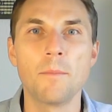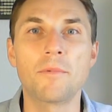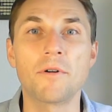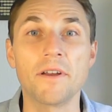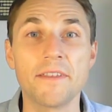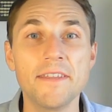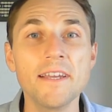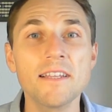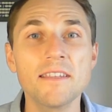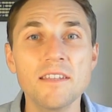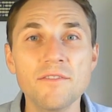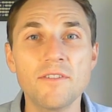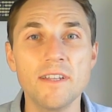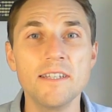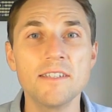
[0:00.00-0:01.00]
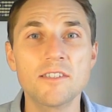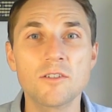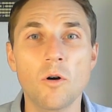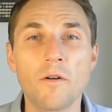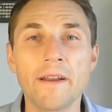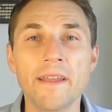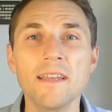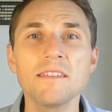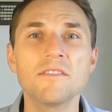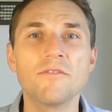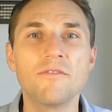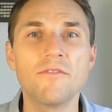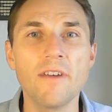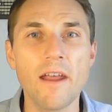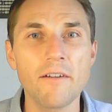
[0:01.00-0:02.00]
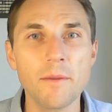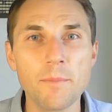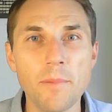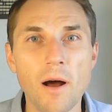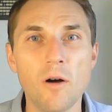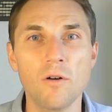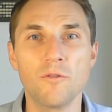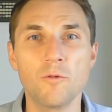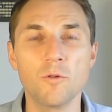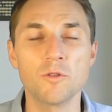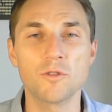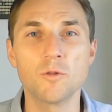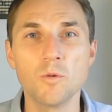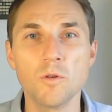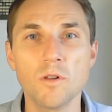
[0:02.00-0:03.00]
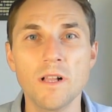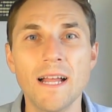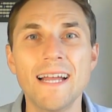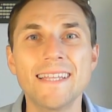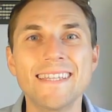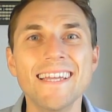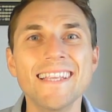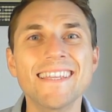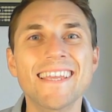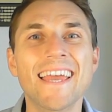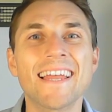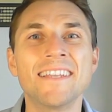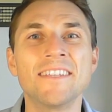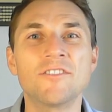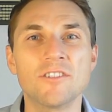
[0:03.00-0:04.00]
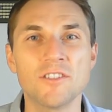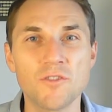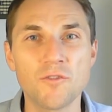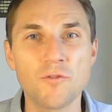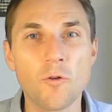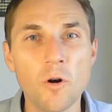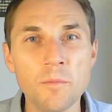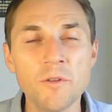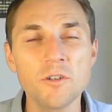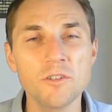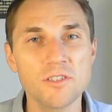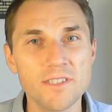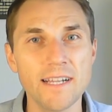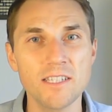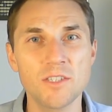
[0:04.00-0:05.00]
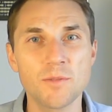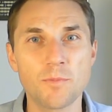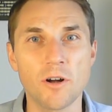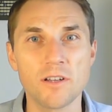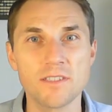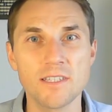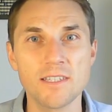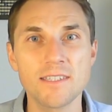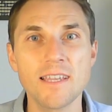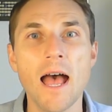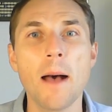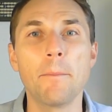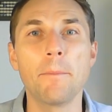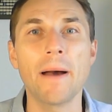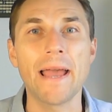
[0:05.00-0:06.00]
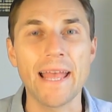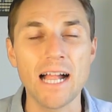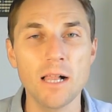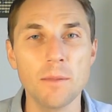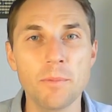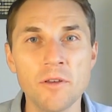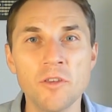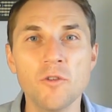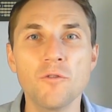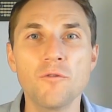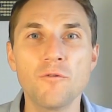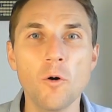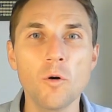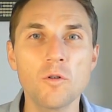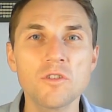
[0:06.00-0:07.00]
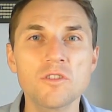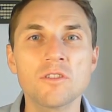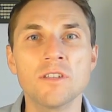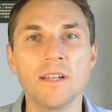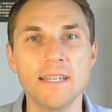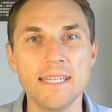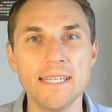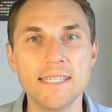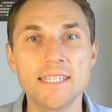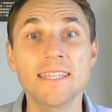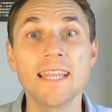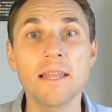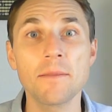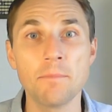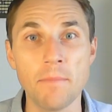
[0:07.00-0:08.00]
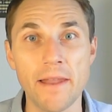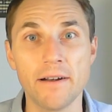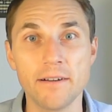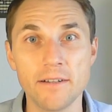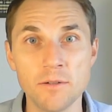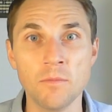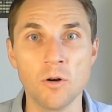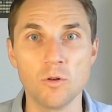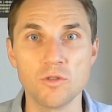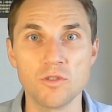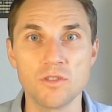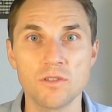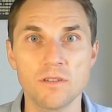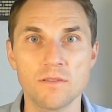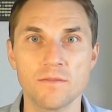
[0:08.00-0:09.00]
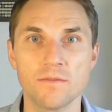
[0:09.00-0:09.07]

Predictive lead scoring is a very powerful tool that can transform your sales process by helping you focus on the leads that matter the most.